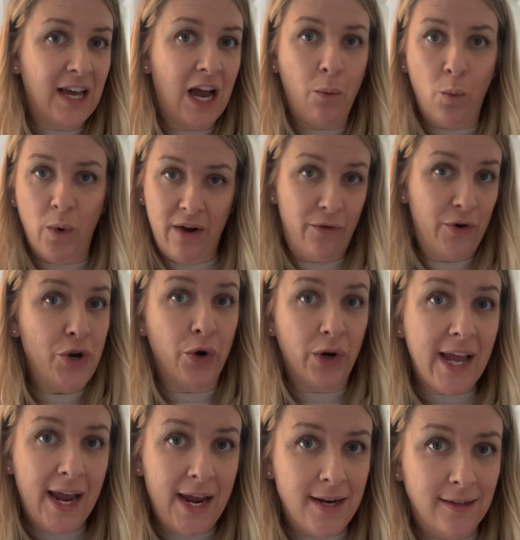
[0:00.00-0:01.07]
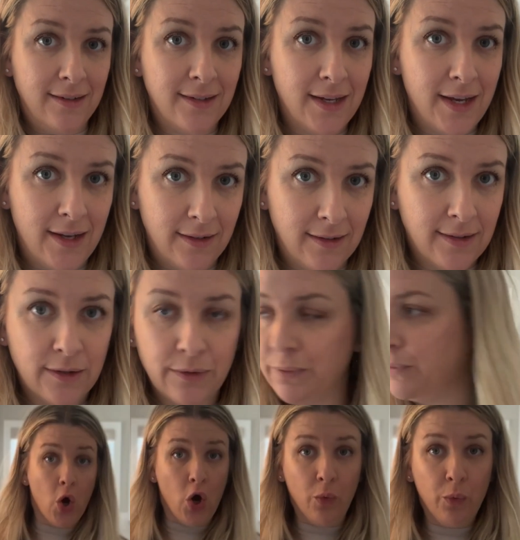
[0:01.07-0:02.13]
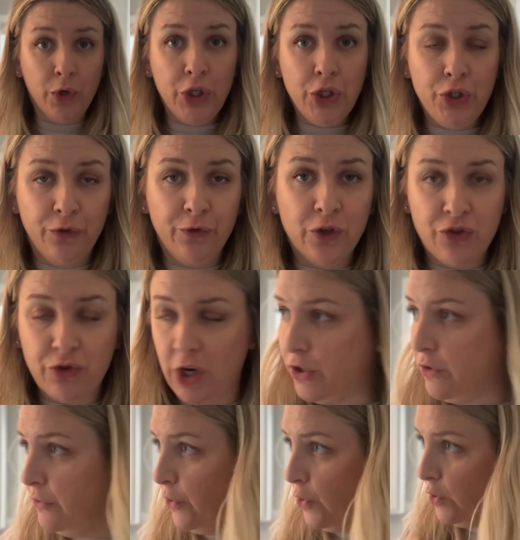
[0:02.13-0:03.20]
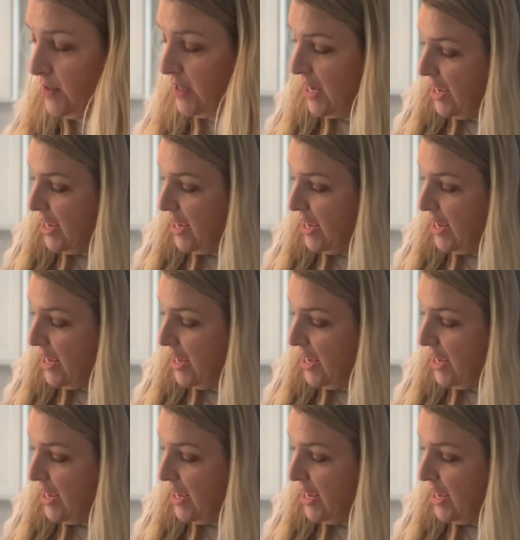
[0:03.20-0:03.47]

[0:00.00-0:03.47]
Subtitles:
whatever your cadence is. All we're gonna do for stretch and folds